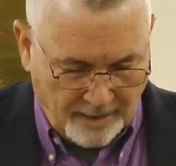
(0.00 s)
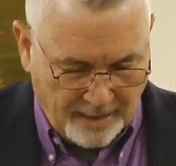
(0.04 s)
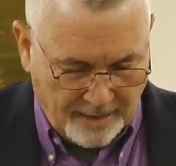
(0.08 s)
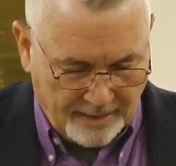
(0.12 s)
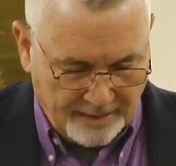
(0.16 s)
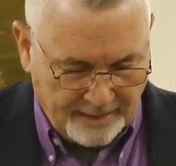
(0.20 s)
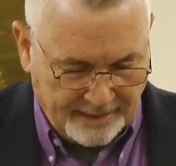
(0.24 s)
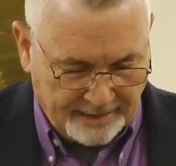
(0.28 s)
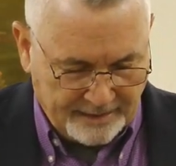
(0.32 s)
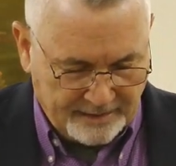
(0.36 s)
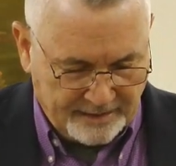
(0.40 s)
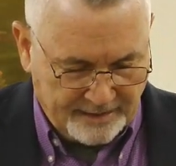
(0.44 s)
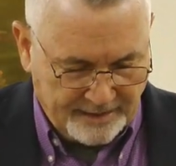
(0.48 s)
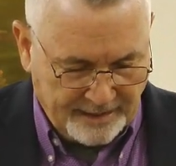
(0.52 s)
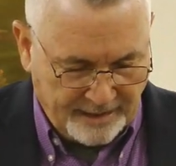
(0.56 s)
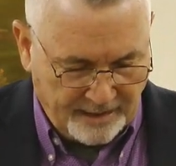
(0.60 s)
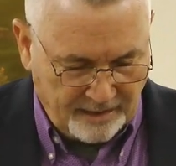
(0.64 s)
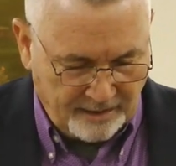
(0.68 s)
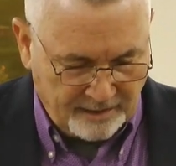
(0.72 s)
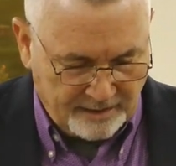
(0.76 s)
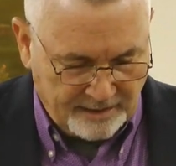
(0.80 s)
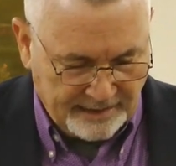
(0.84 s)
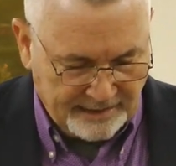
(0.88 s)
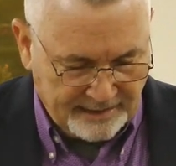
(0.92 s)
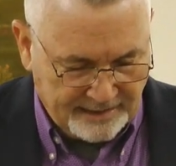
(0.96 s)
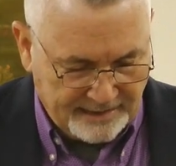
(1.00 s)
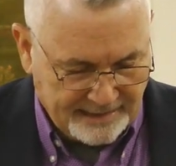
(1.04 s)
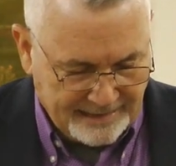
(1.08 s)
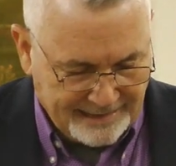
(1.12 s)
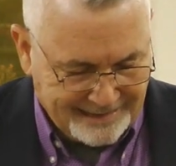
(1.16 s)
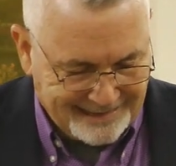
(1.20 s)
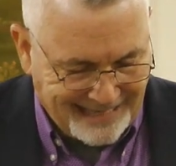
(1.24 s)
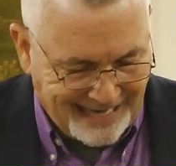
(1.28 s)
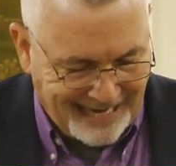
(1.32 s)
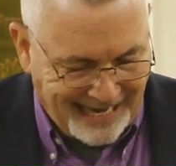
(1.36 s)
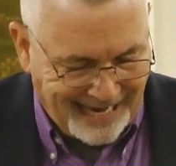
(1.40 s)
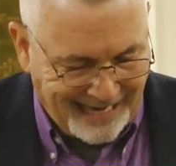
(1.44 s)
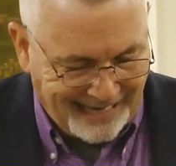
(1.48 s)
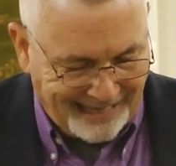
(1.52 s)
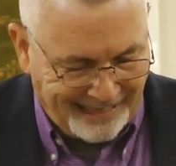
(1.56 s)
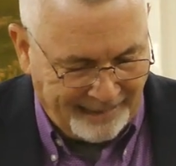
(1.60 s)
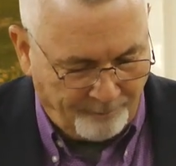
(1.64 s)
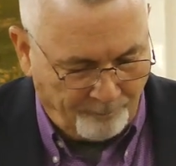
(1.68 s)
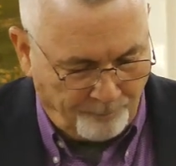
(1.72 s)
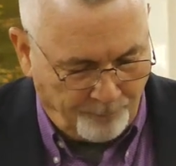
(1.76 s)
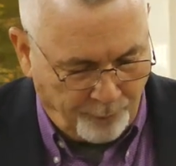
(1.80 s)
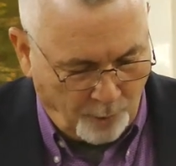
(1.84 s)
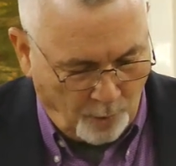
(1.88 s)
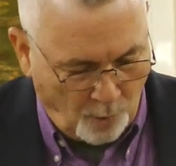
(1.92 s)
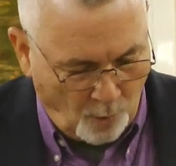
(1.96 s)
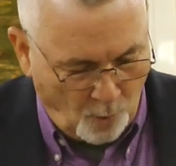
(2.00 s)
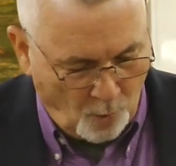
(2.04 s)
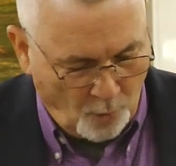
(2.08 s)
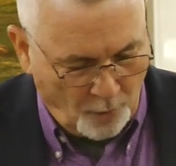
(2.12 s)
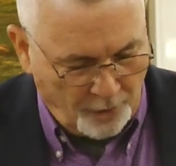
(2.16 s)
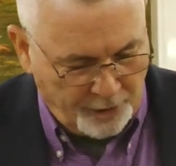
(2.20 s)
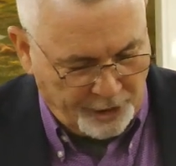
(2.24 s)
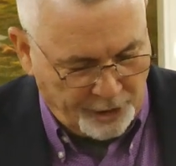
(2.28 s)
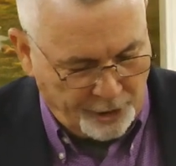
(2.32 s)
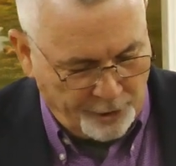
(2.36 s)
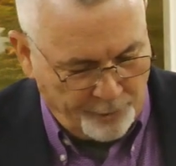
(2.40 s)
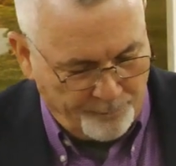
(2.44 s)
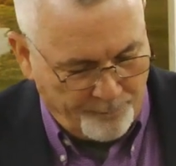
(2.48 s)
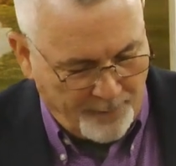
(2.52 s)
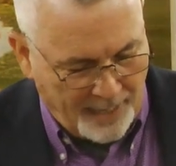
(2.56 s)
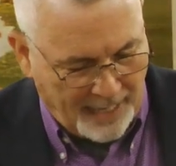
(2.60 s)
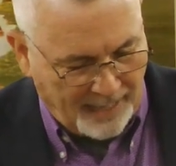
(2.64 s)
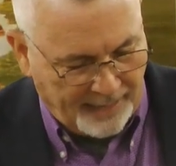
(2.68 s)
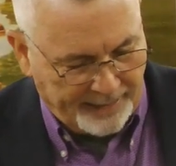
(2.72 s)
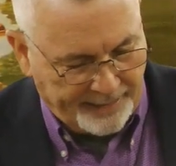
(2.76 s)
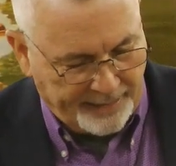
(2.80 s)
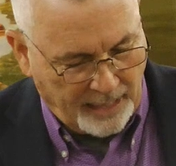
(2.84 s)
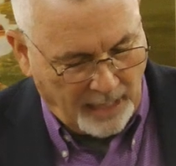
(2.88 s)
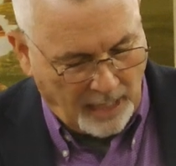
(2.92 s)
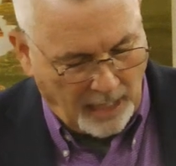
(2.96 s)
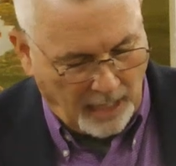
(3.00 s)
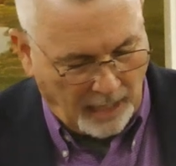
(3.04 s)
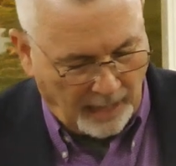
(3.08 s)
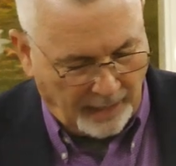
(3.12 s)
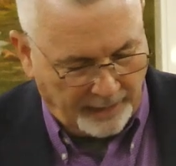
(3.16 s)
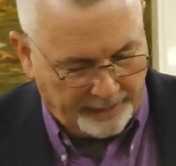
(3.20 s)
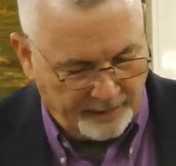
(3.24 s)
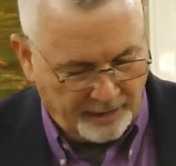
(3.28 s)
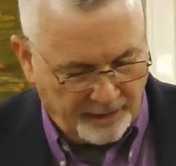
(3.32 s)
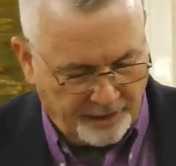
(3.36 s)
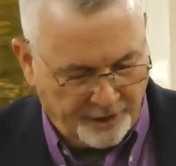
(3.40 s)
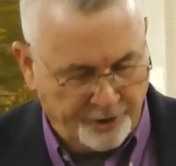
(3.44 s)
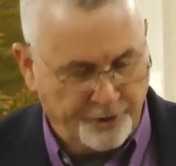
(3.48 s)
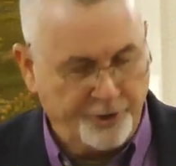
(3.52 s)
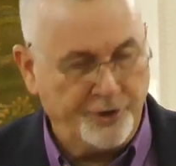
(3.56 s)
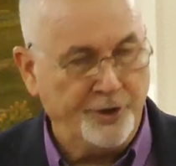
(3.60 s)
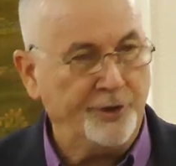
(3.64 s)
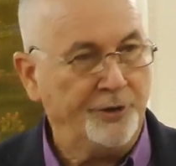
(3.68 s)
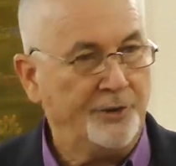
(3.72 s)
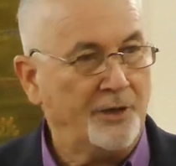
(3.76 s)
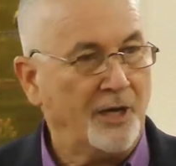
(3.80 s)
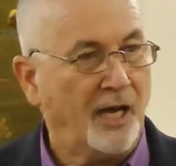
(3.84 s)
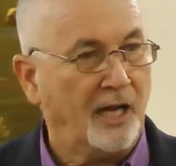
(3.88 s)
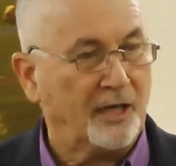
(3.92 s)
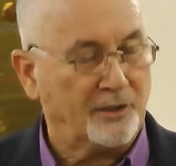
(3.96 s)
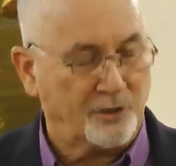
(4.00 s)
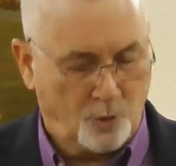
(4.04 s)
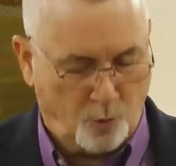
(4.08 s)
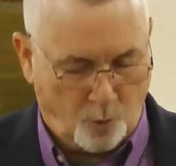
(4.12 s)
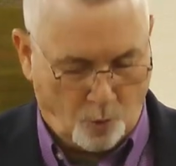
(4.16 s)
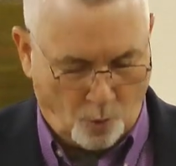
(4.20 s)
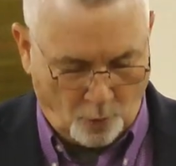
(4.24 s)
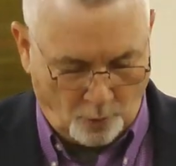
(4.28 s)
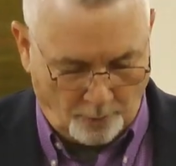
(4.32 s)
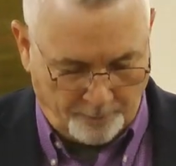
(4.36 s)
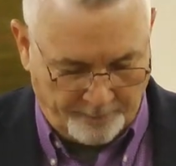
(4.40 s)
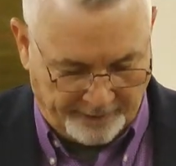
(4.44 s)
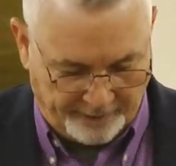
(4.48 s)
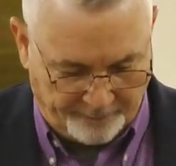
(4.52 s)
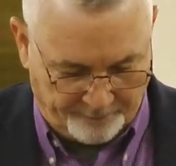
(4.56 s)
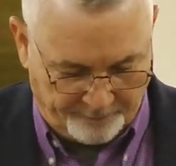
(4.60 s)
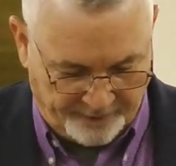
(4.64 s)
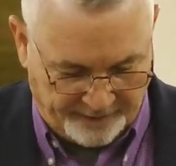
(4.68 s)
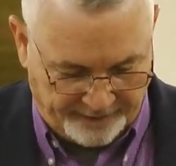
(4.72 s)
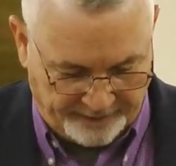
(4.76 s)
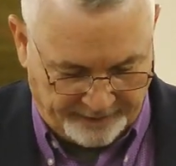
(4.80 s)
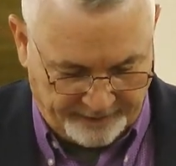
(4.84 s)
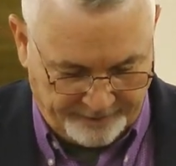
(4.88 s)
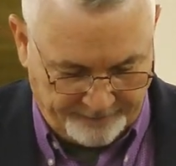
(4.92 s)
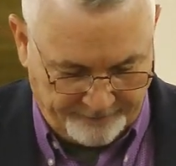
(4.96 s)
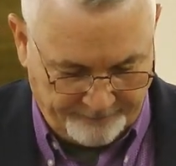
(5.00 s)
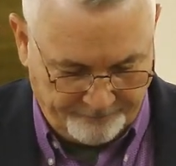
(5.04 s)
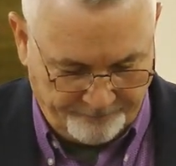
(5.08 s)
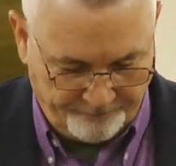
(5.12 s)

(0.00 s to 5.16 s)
Next sentence, he says, "I implore you by God, do not torment me."